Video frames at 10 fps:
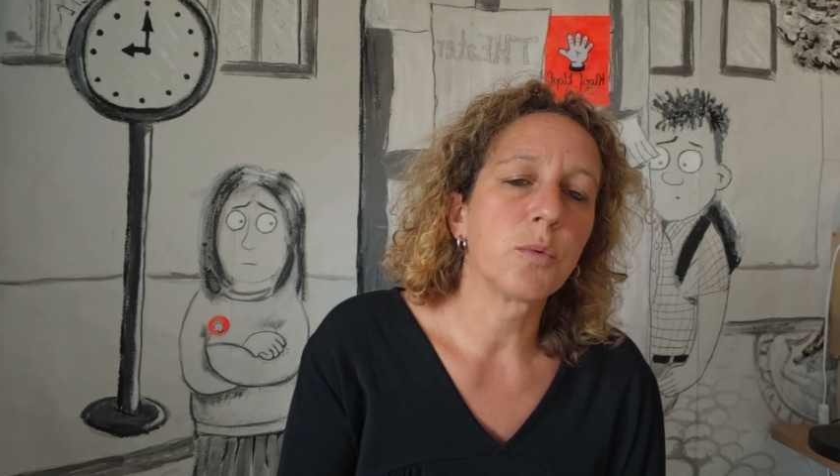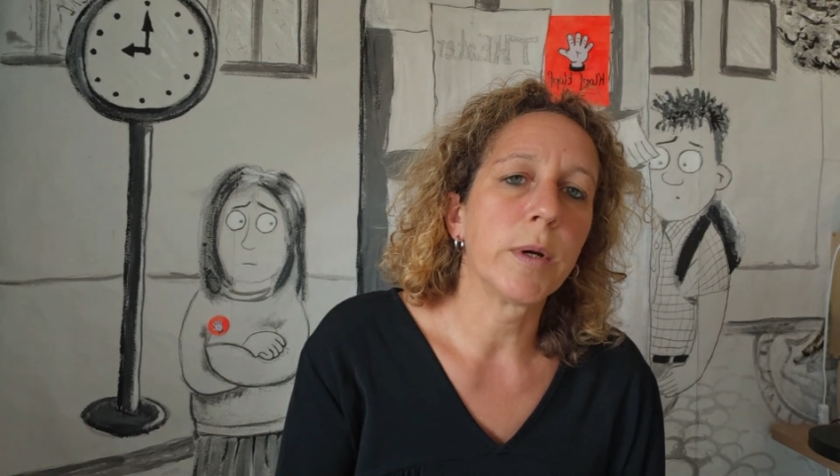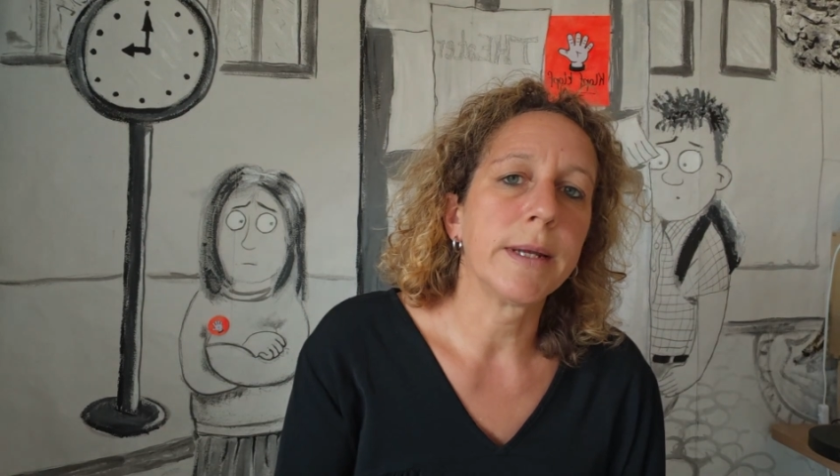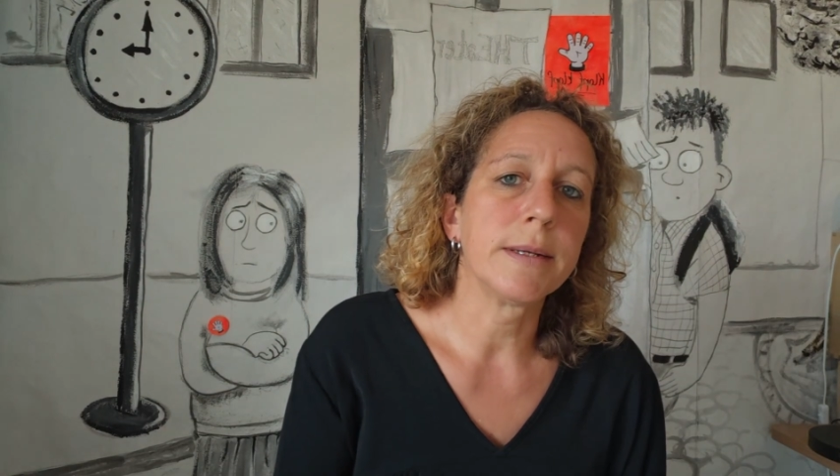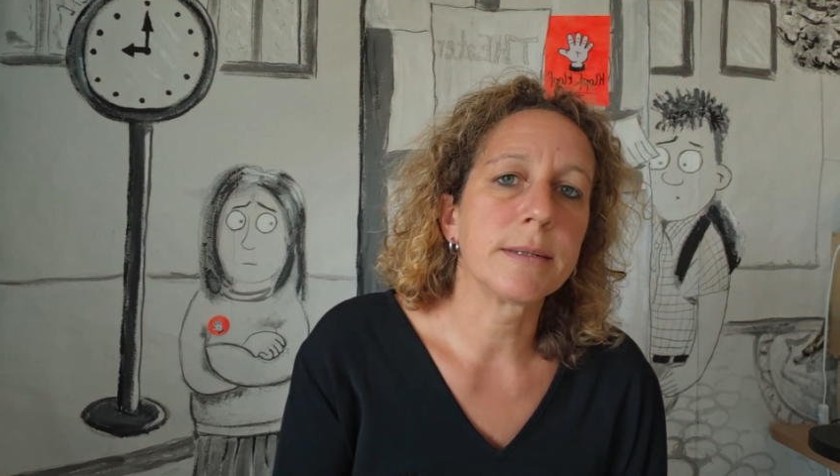
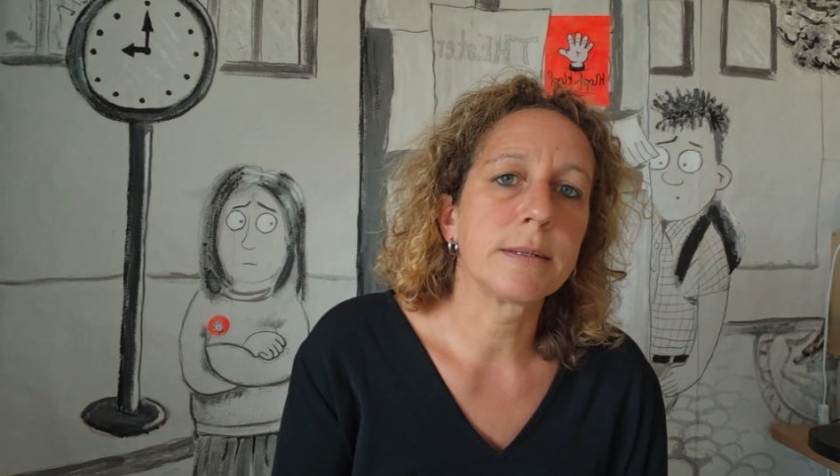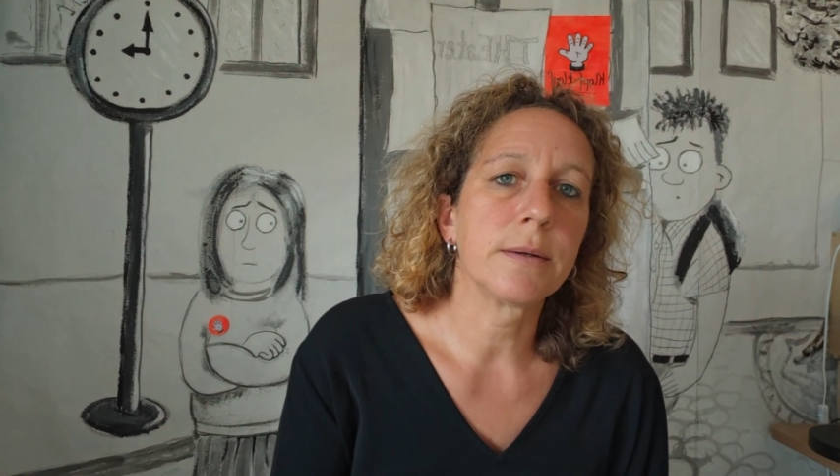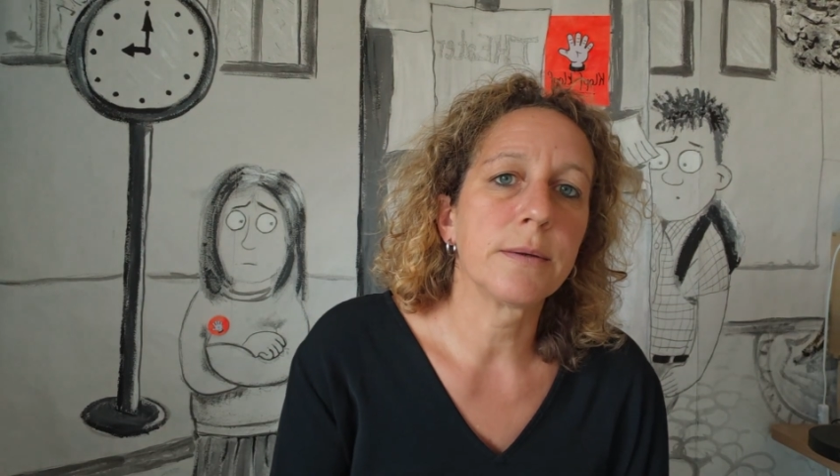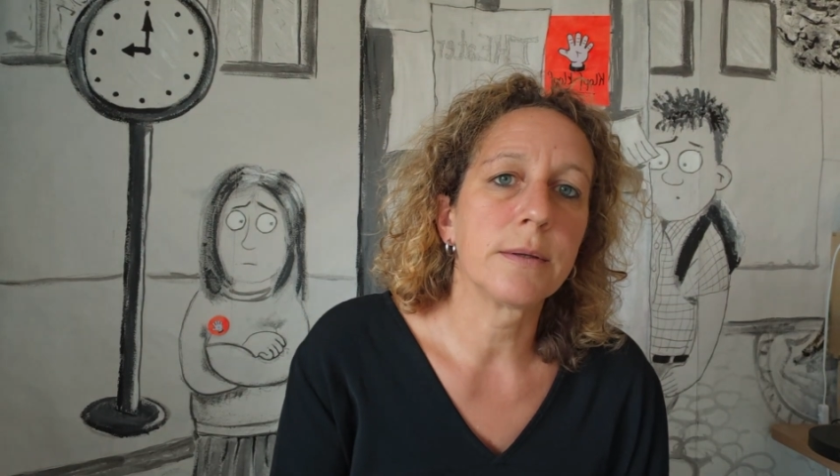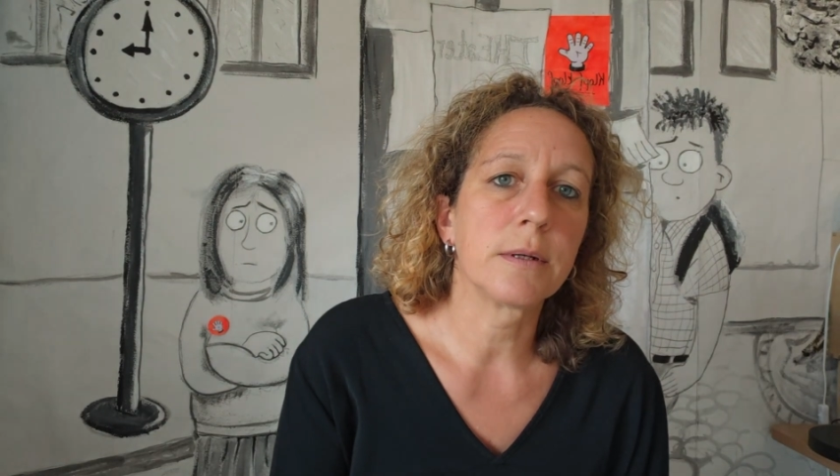ways.
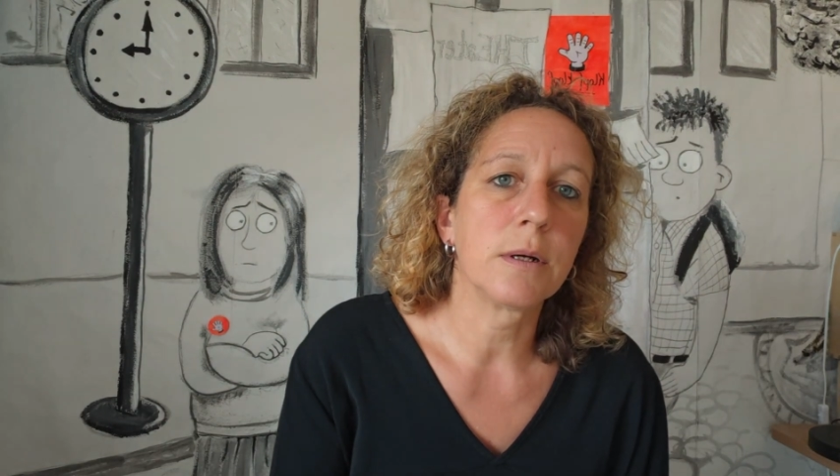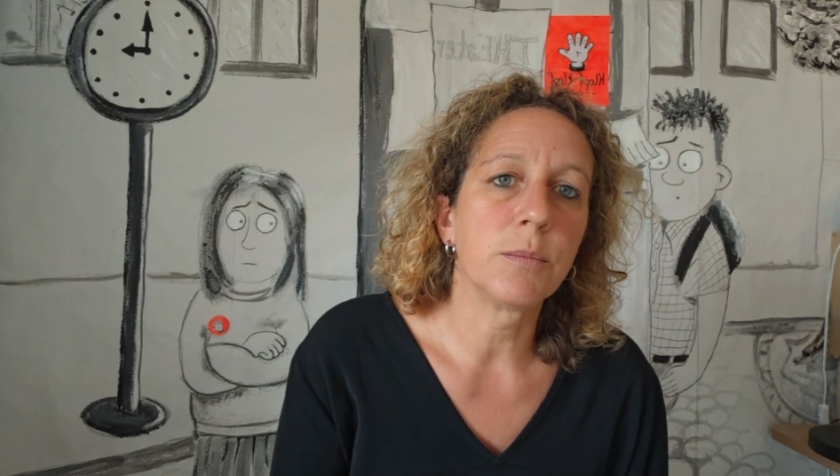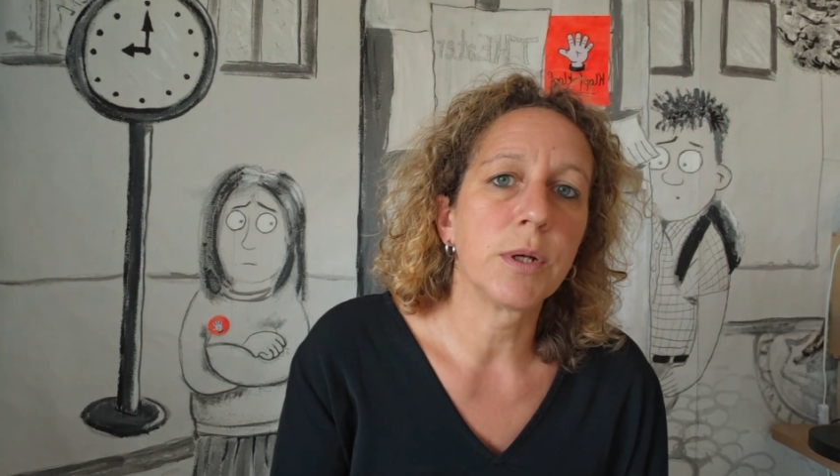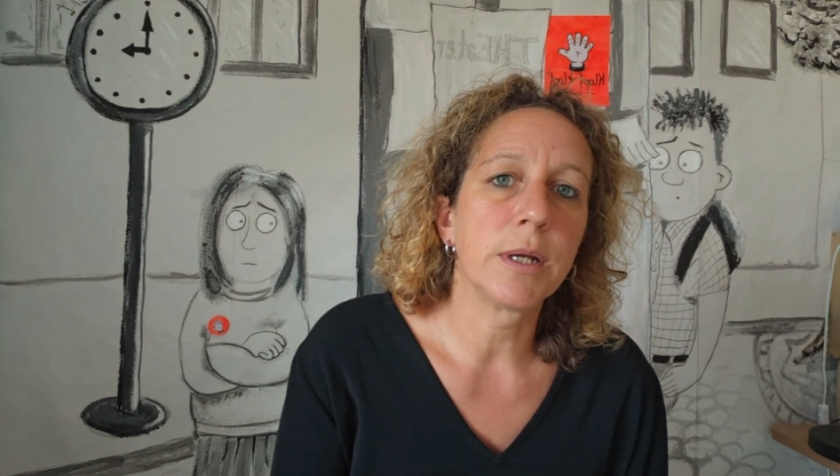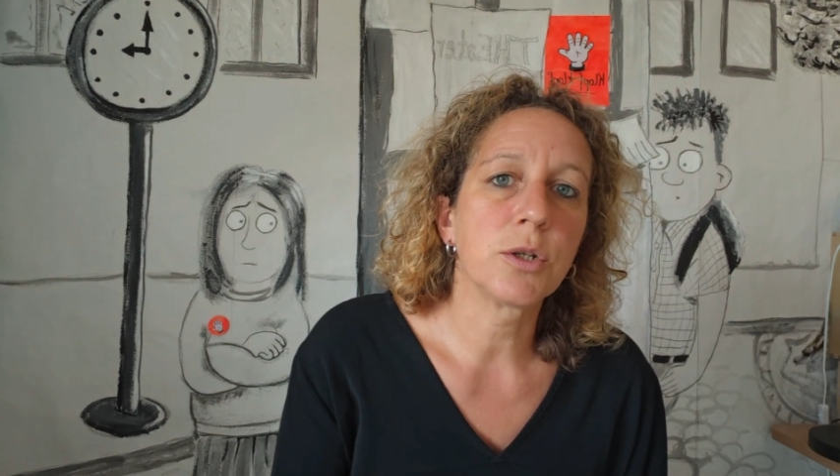The
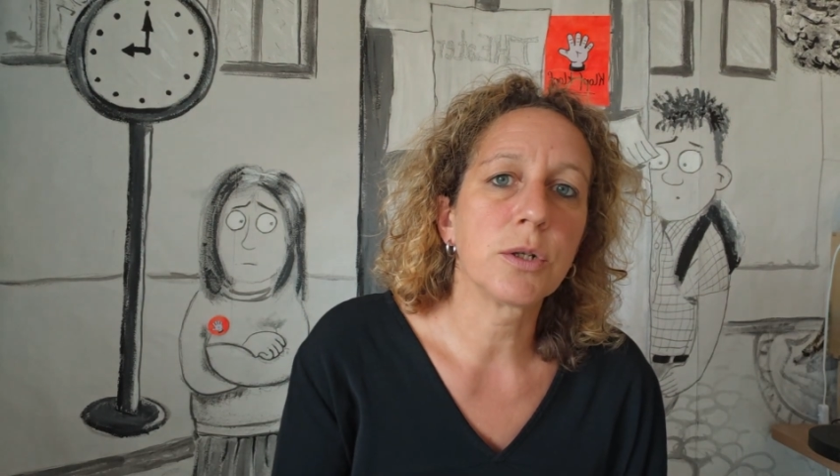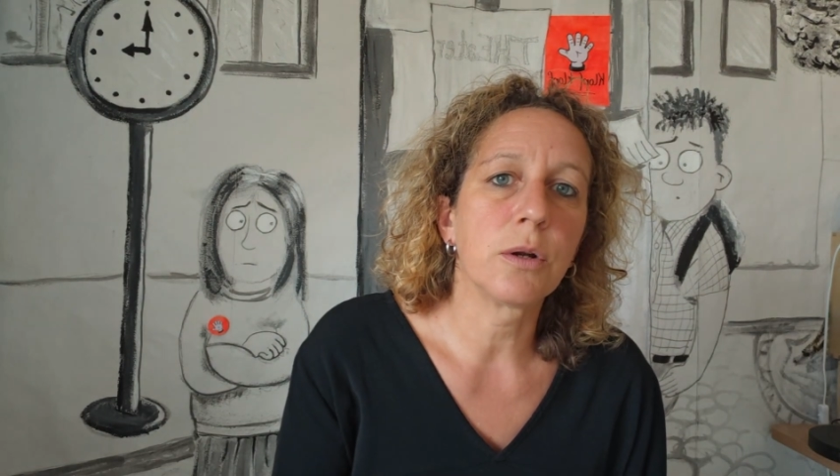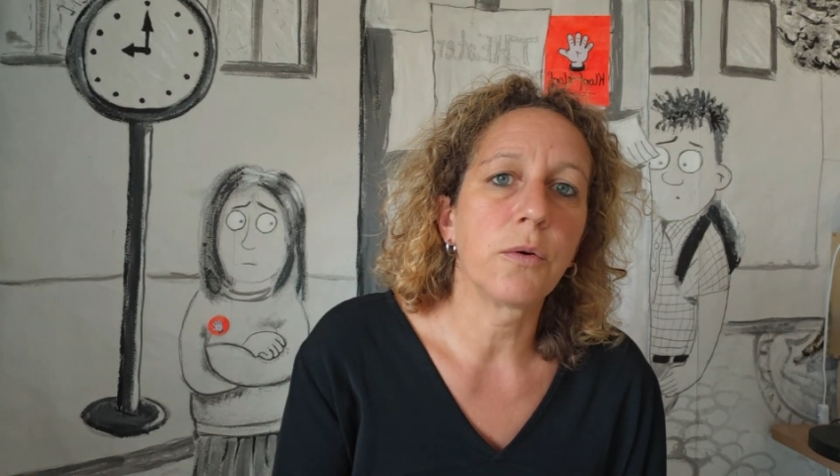combination